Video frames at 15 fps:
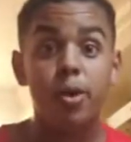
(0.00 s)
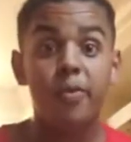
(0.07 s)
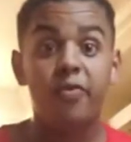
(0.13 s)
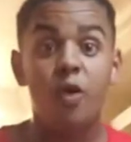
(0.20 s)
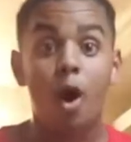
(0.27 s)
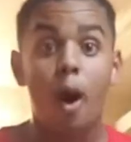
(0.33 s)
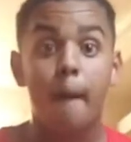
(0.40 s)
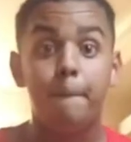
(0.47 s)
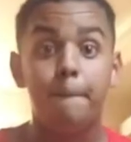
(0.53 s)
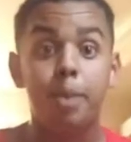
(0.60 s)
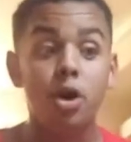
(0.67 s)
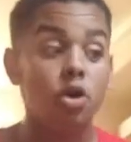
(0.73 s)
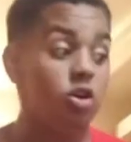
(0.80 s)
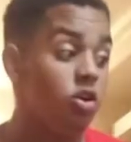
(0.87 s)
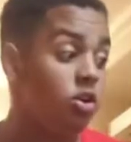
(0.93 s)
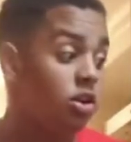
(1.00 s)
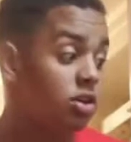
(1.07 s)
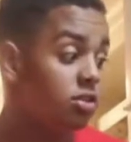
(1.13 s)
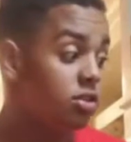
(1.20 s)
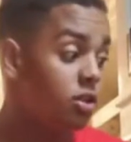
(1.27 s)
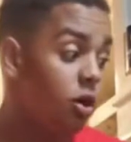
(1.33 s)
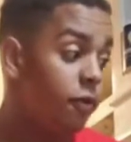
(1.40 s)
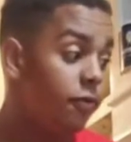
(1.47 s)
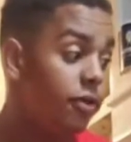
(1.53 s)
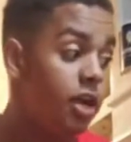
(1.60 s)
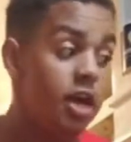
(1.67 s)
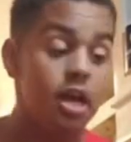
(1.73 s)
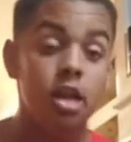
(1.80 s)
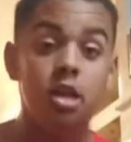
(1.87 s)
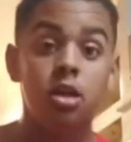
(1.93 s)
before I burn you on the stove,
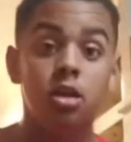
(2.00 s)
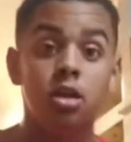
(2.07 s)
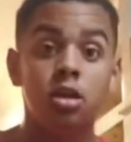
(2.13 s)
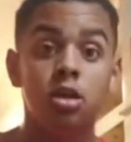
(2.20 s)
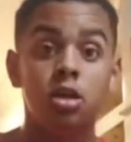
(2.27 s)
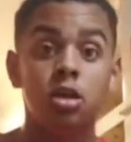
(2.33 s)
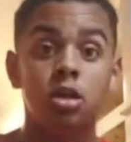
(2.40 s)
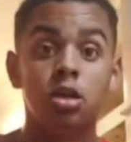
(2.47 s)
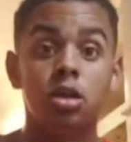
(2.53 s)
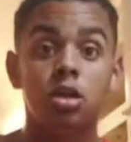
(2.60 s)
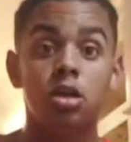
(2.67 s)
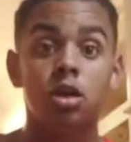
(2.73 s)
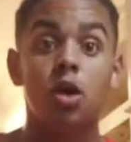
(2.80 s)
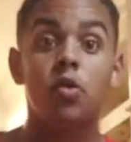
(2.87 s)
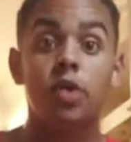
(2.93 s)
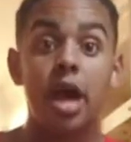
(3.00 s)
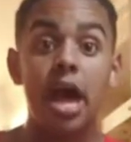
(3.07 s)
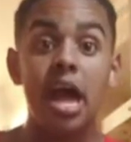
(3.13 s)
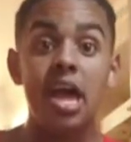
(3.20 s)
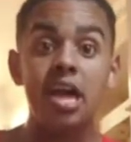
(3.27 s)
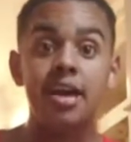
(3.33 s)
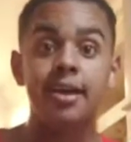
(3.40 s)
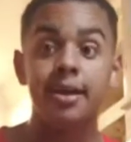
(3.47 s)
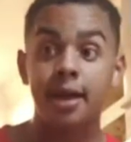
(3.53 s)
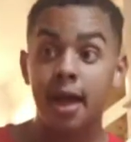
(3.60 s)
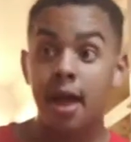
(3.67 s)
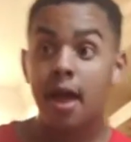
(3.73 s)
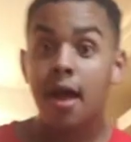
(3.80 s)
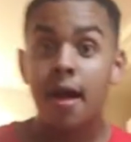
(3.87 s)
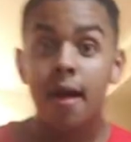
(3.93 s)
kid. Okay?
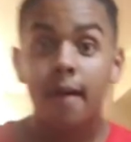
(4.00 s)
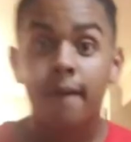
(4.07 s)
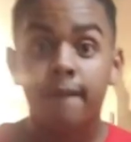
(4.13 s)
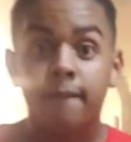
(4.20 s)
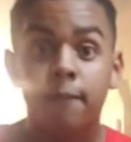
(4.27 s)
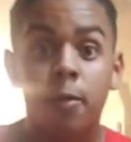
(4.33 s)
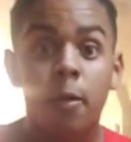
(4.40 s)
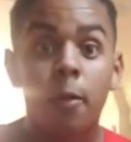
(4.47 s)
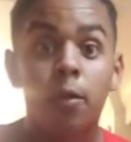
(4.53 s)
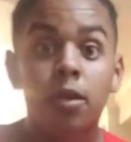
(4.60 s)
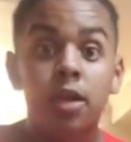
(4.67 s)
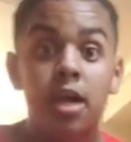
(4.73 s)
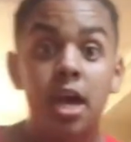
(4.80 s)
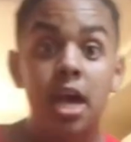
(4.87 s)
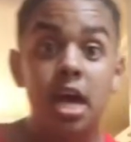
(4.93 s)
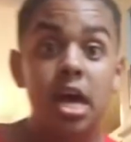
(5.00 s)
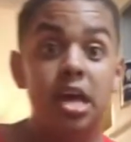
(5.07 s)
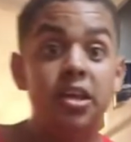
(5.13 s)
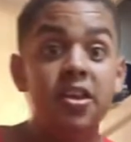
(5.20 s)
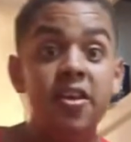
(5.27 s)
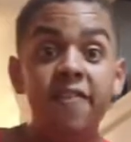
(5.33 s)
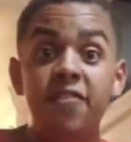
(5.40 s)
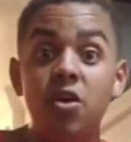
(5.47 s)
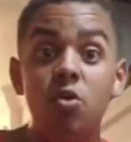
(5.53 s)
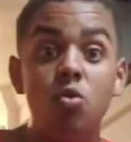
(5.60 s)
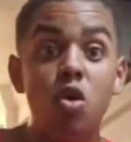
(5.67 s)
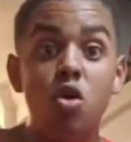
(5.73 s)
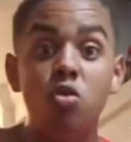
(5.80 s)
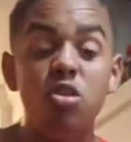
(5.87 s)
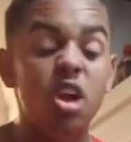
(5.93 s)
Kid, if you
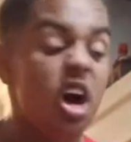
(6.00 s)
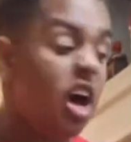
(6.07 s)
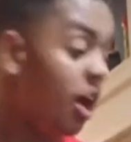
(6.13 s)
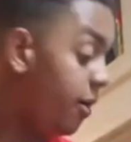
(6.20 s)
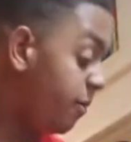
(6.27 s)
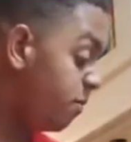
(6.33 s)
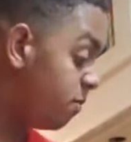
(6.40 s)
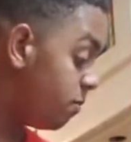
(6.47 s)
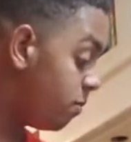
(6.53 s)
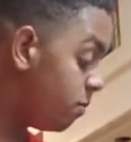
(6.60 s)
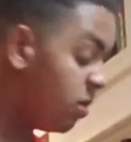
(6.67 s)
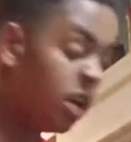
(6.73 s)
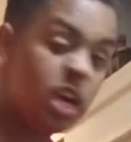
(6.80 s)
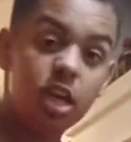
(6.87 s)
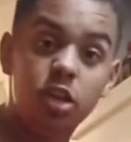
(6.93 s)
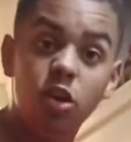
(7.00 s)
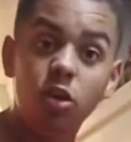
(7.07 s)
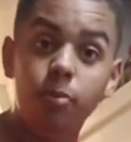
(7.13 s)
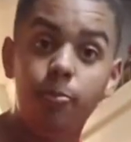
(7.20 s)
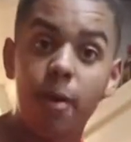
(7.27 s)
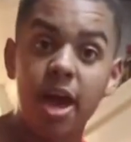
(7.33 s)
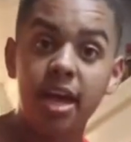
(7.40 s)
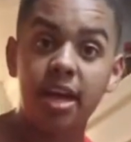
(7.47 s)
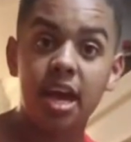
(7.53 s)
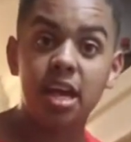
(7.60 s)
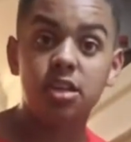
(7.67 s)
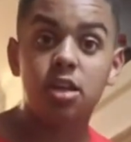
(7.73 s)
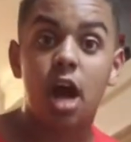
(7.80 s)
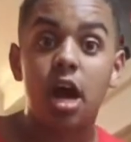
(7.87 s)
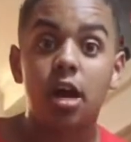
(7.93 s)
won't not eat those
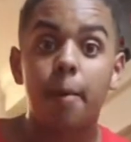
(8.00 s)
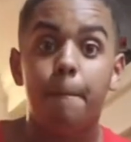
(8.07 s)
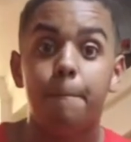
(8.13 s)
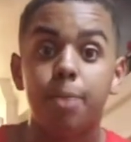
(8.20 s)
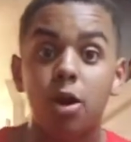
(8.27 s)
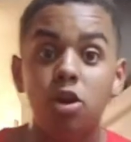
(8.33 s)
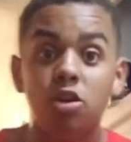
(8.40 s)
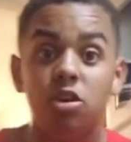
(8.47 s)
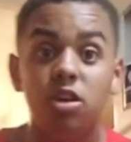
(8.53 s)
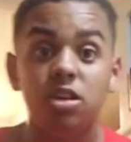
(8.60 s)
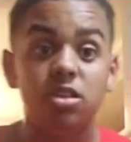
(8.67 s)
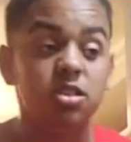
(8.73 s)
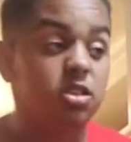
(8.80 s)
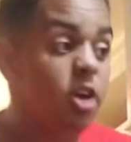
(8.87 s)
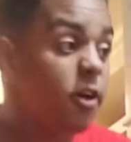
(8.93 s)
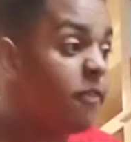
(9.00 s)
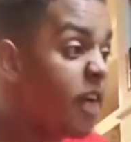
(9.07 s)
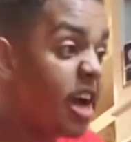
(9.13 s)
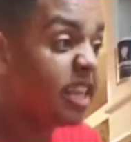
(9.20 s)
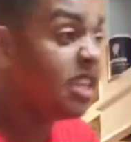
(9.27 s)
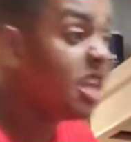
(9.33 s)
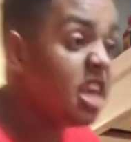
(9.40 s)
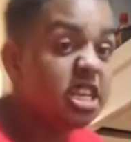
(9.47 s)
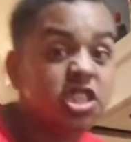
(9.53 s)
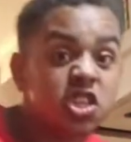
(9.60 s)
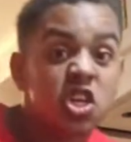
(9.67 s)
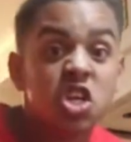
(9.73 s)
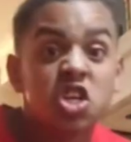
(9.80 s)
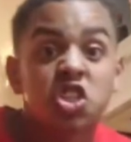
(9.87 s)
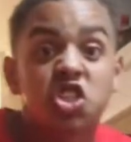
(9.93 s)
pancakes, I could burn you on the stove like this.
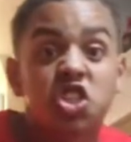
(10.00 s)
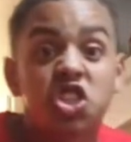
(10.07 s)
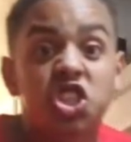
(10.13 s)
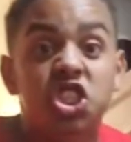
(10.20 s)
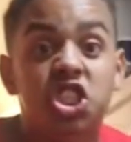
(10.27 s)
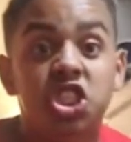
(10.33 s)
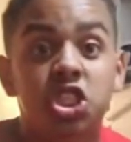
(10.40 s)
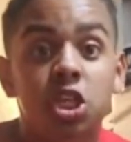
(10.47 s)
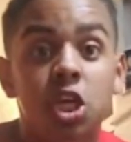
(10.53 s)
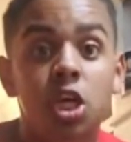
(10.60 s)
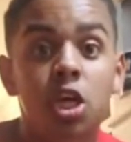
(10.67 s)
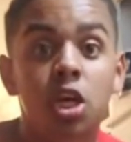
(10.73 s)
Shh.